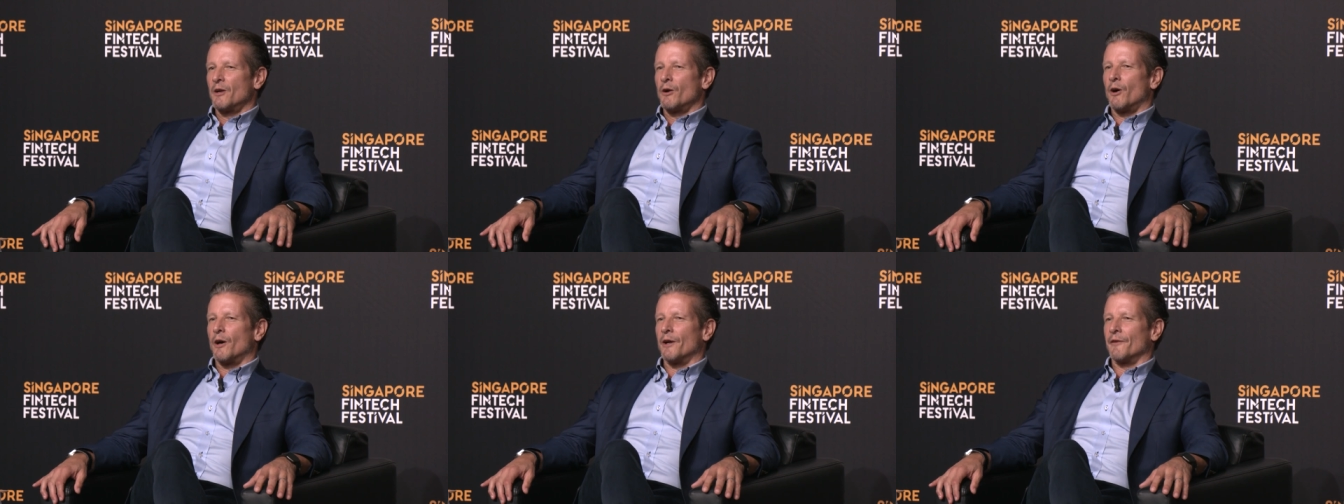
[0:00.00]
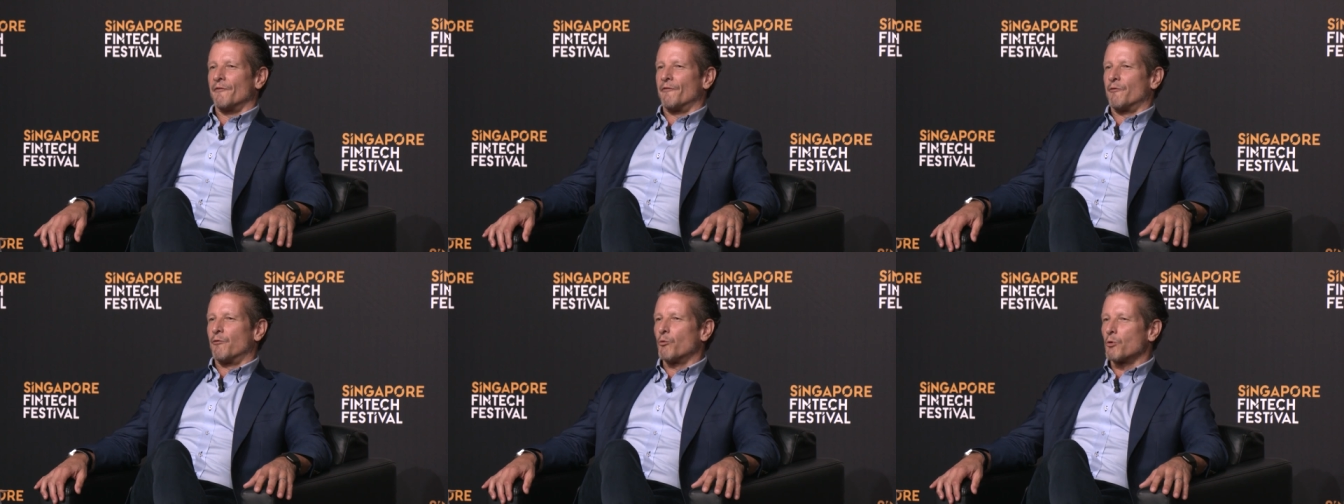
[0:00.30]

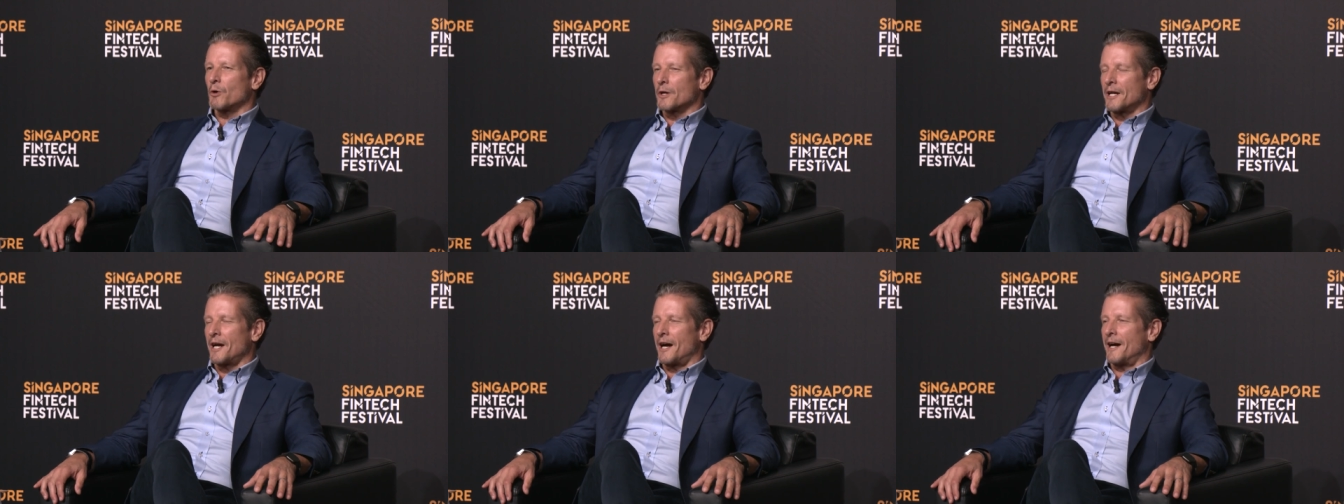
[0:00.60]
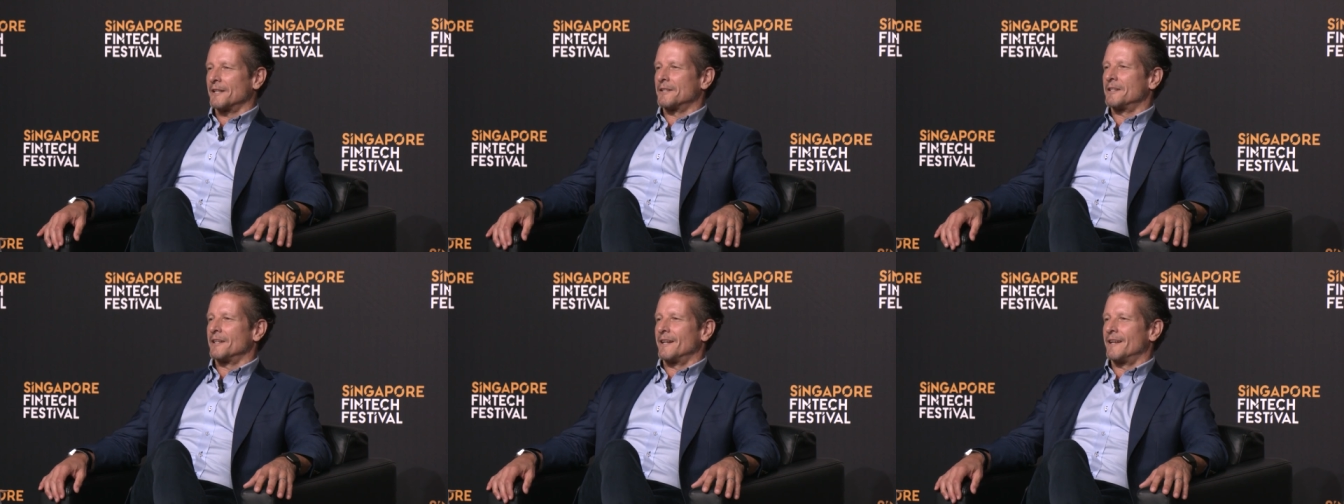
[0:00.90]
on 4
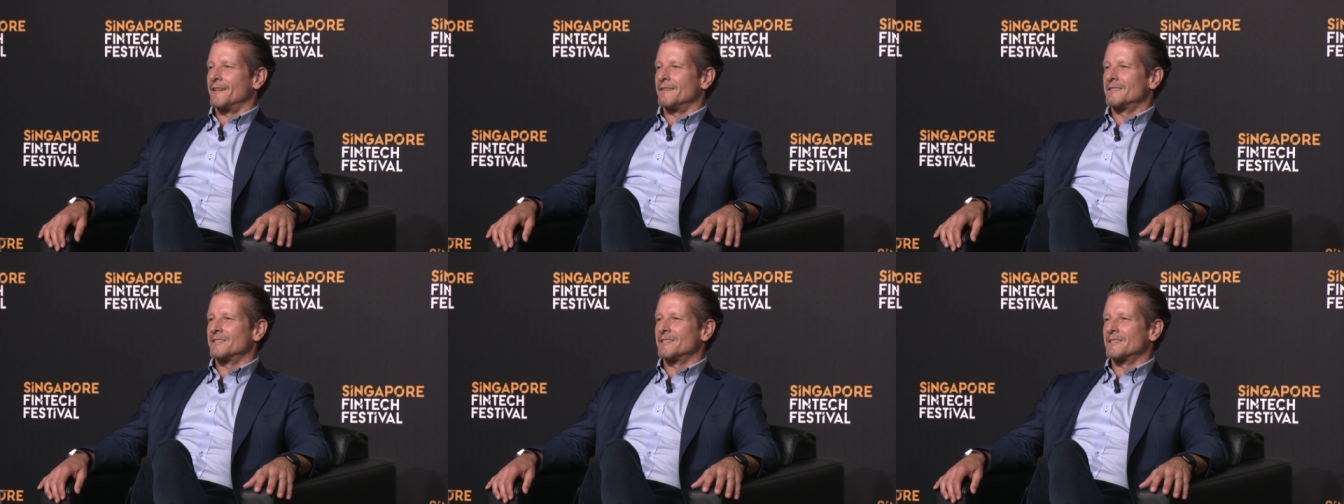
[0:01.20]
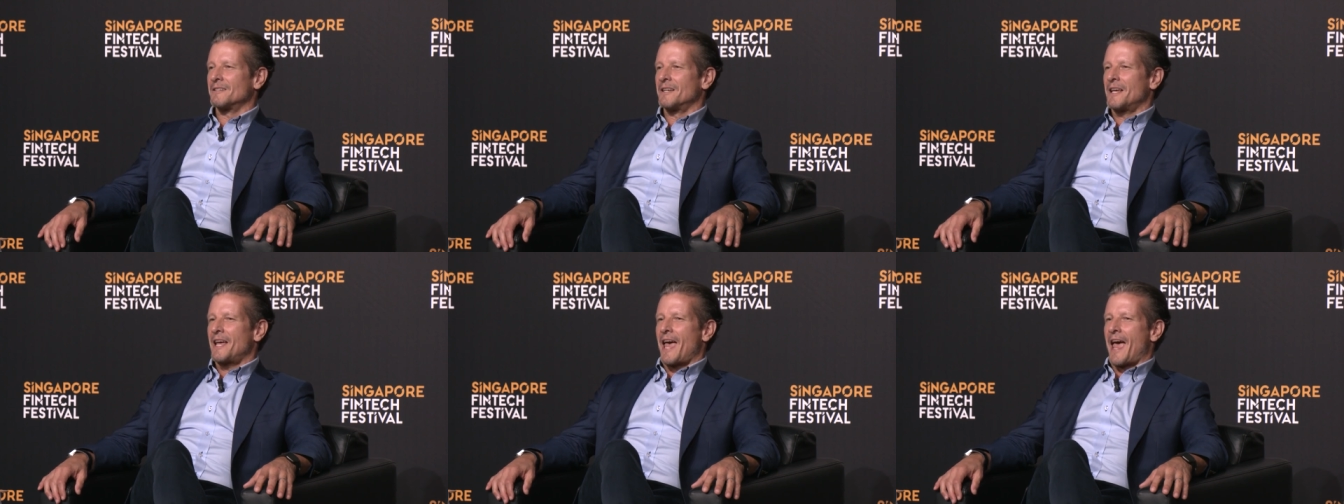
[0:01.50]

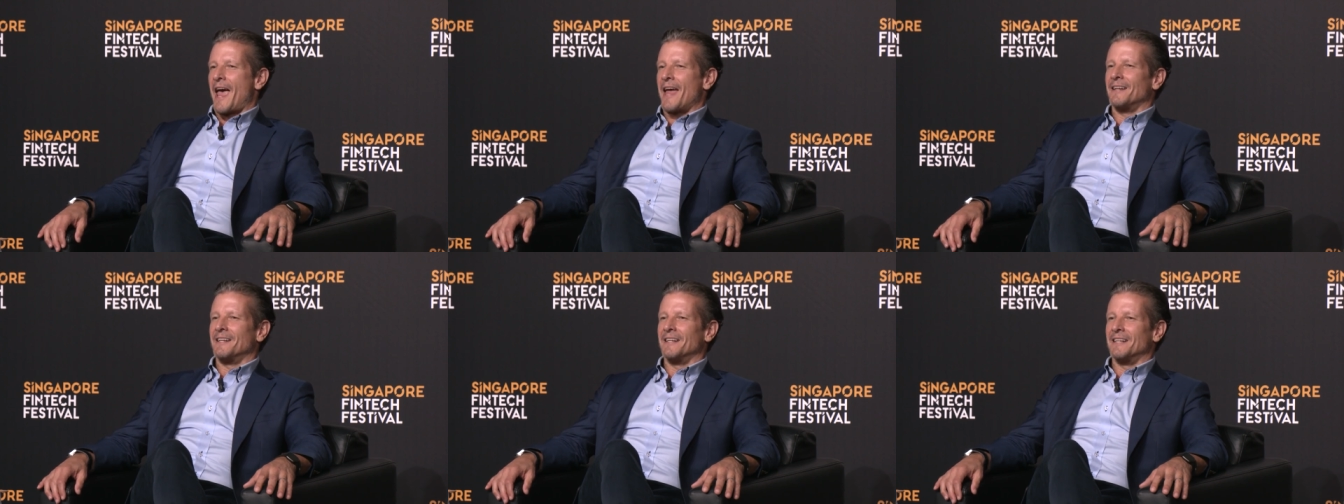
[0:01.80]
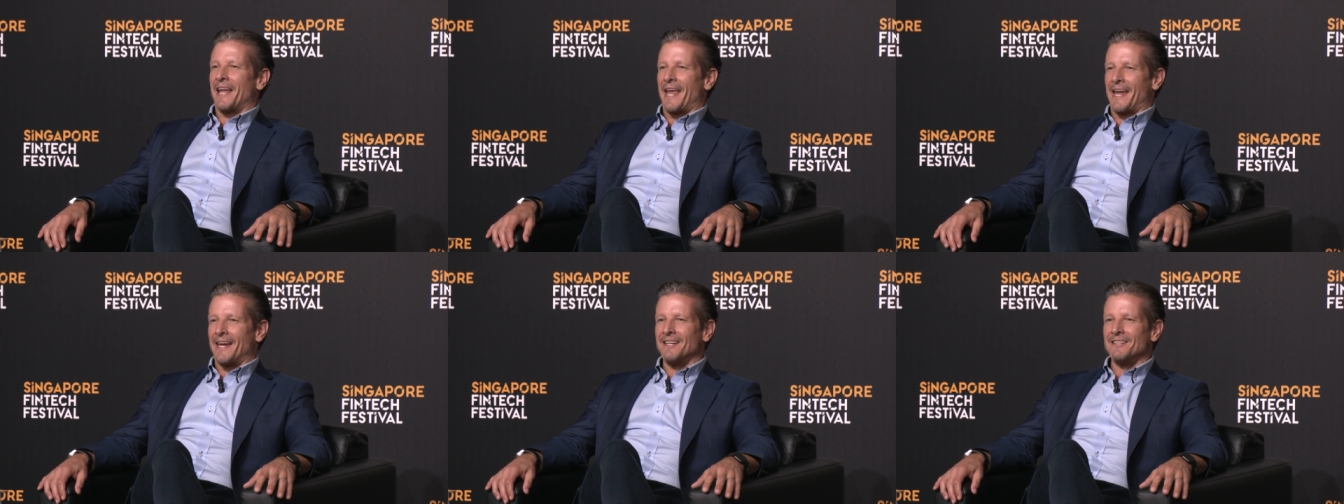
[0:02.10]
continents and
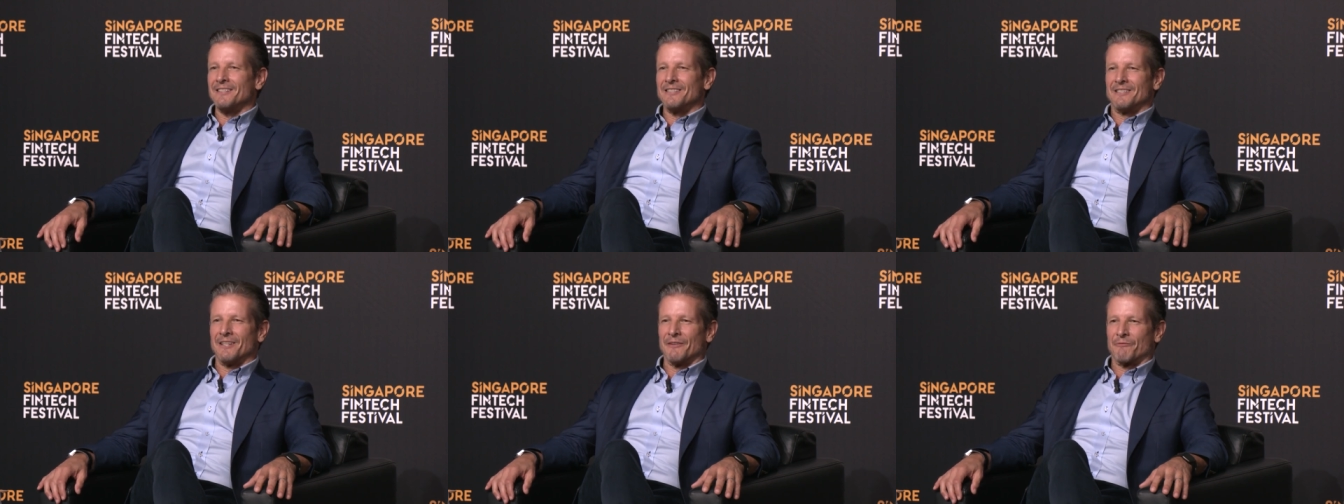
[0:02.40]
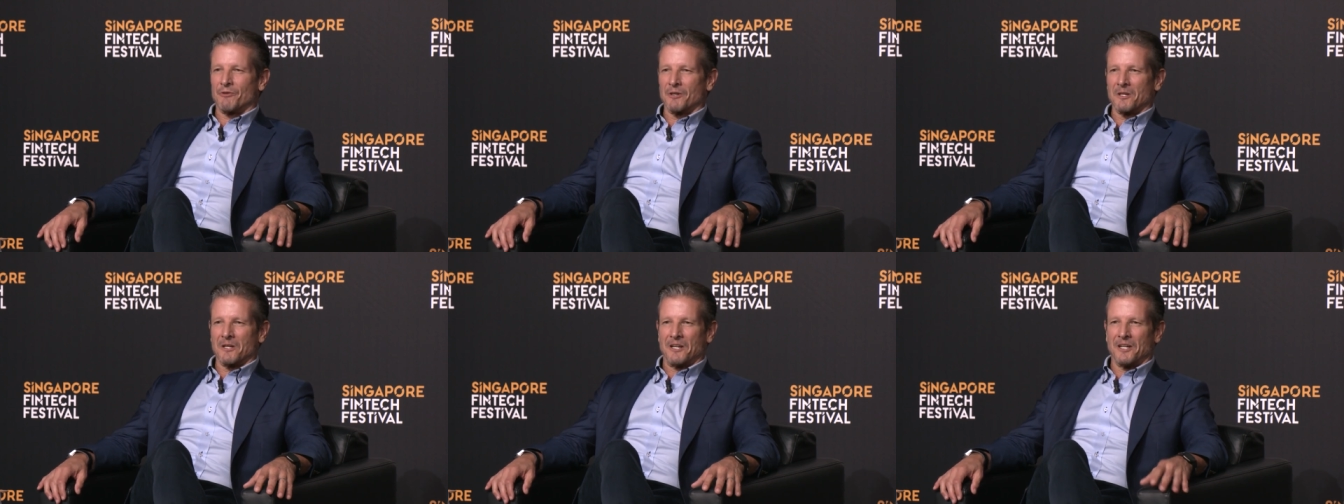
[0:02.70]
in 8
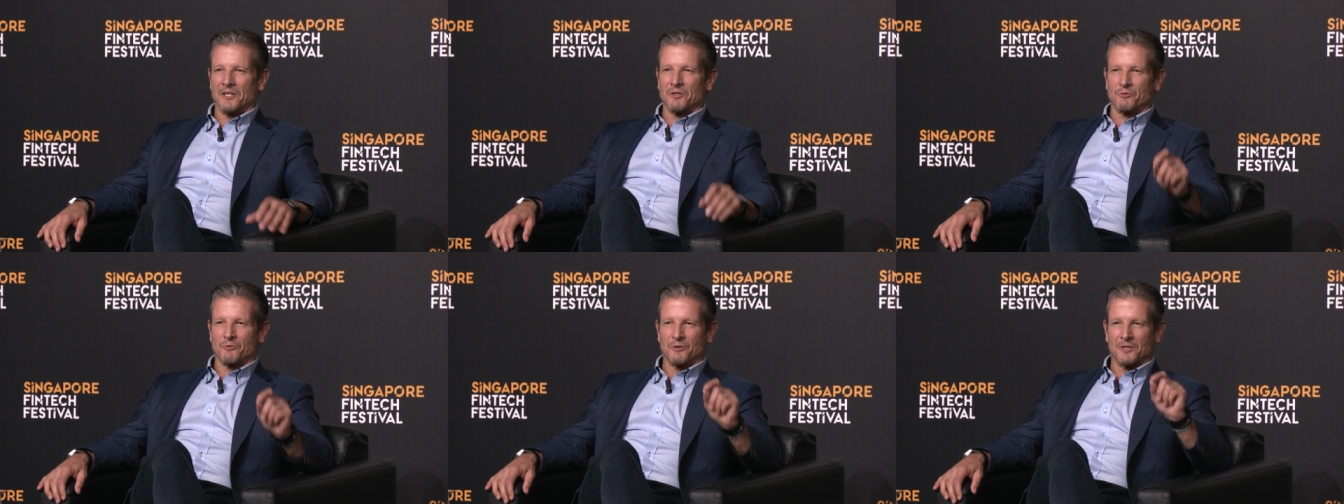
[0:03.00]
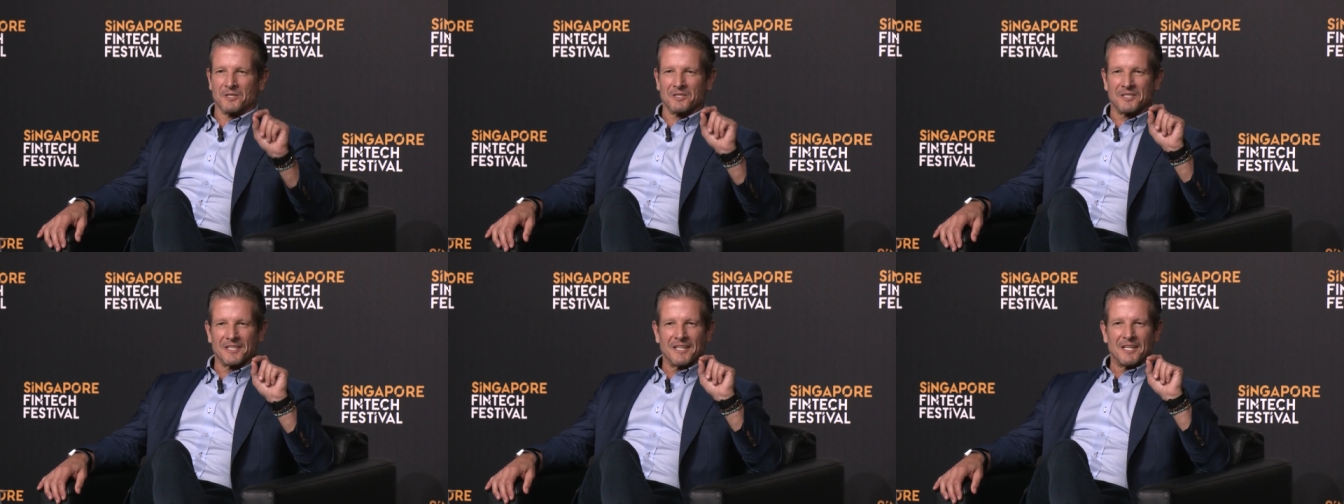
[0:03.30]
different
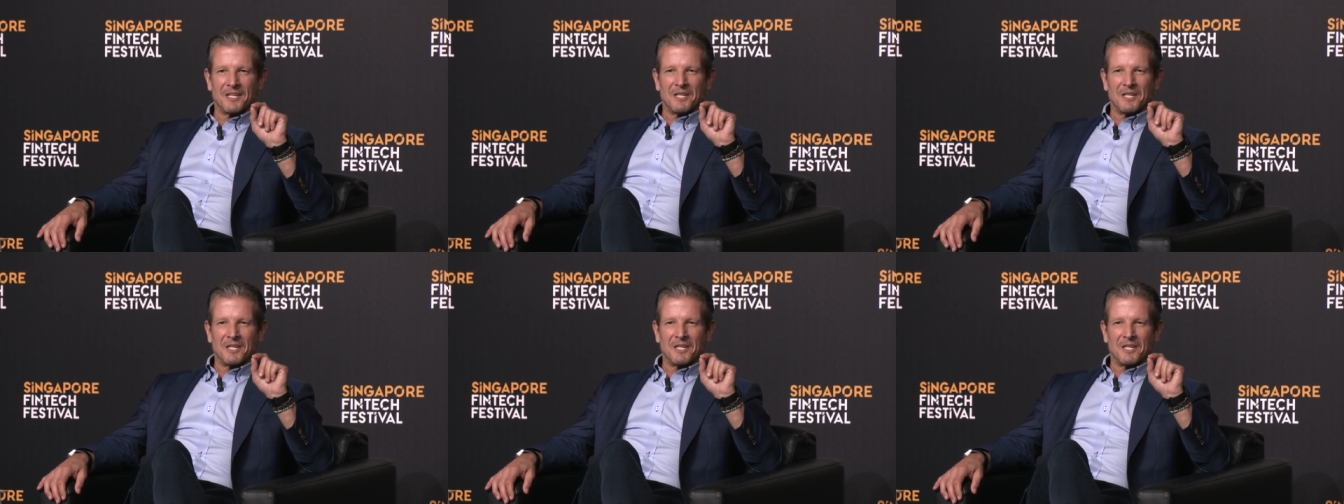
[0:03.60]
countries.